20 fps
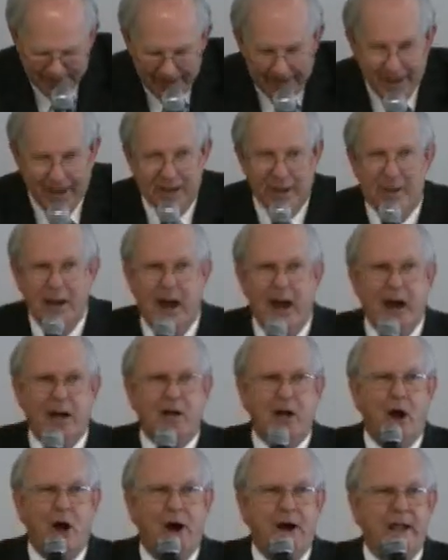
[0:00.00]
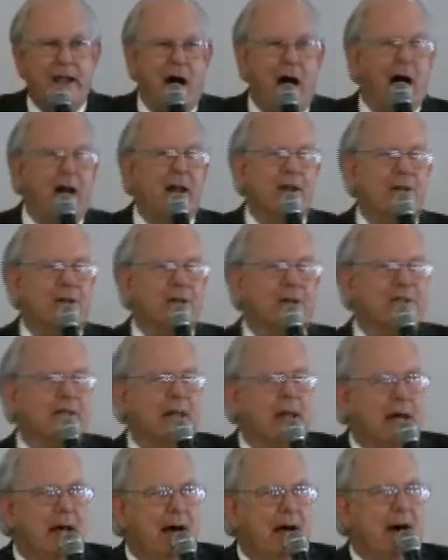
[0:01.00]
And our cardiologist
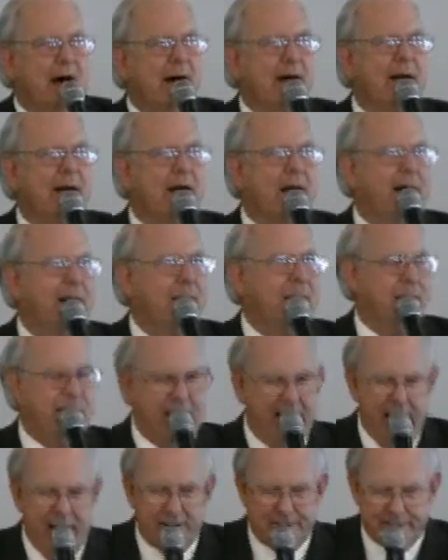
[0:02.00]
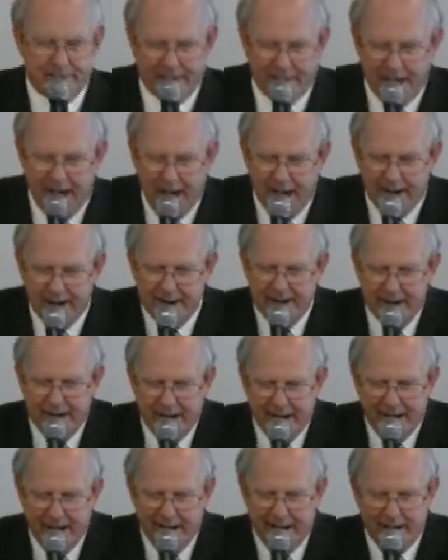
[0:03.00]
uh, come to the house of God,
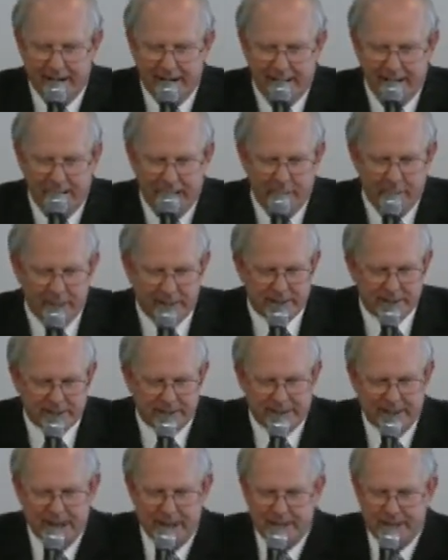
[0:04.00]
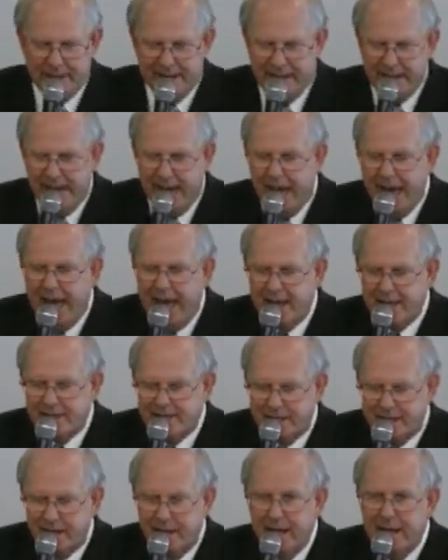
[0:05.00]
and I went to see him, and he
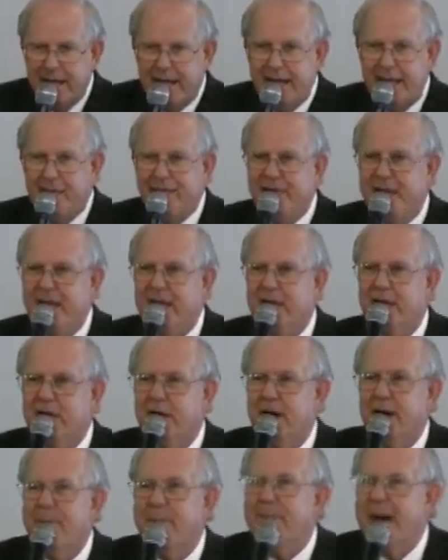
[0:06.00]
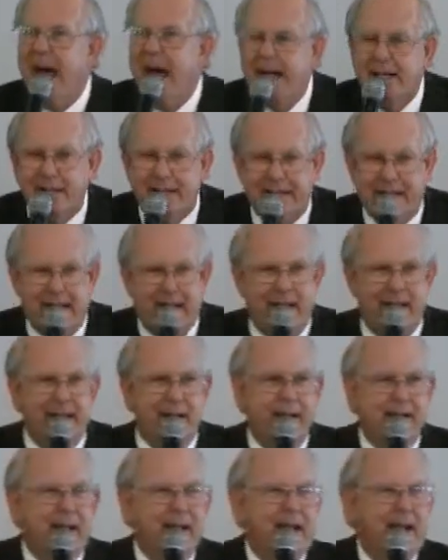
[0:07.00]
asked uh, if he could come back again.
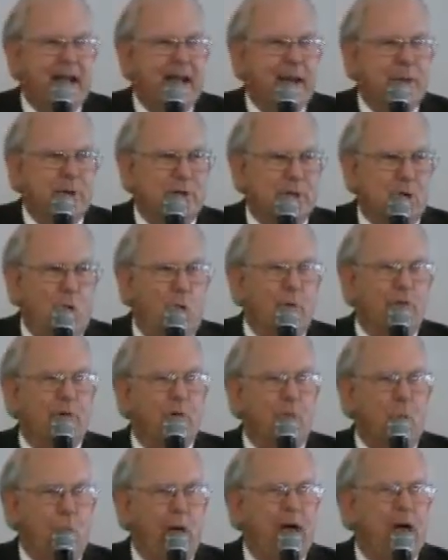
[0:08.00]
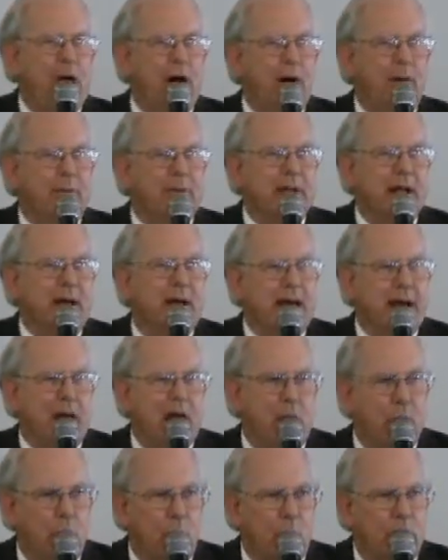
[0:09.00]
He was overwhelmed at
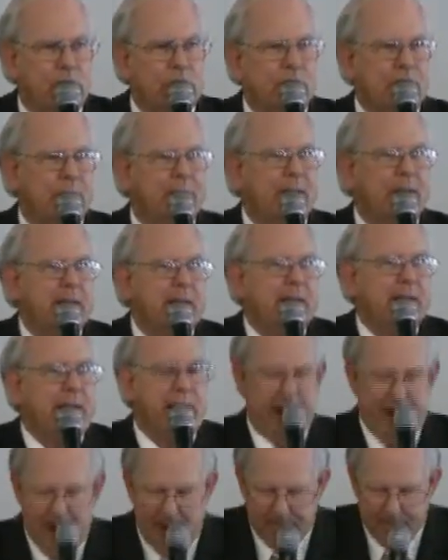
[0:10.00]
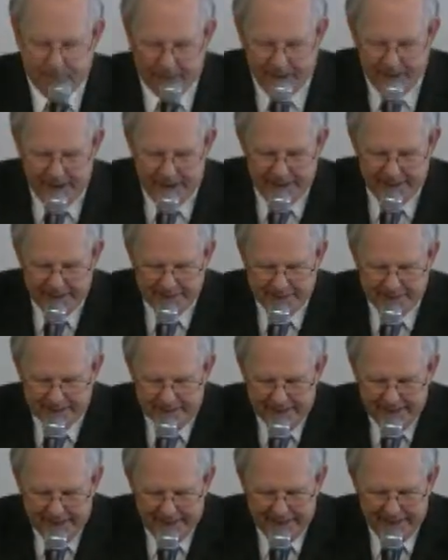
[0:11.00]
our worship and our praise.
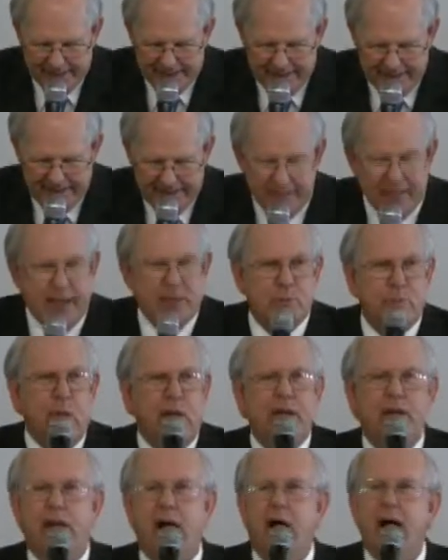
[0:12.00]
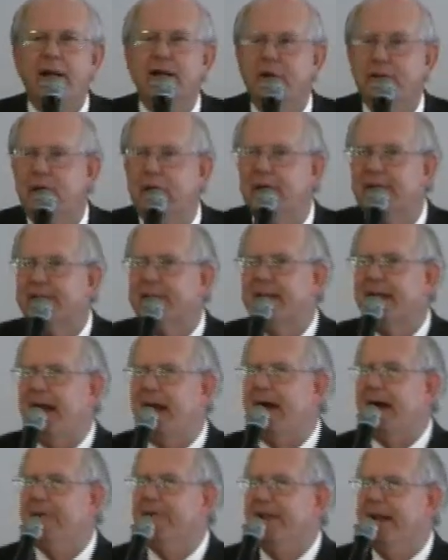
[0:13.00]
And that's what God does. Can
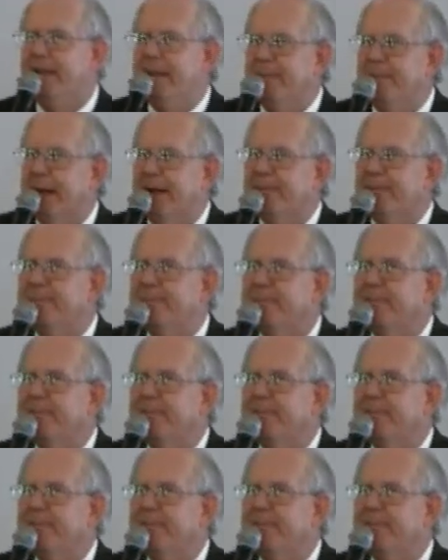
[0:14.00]
I have an amen?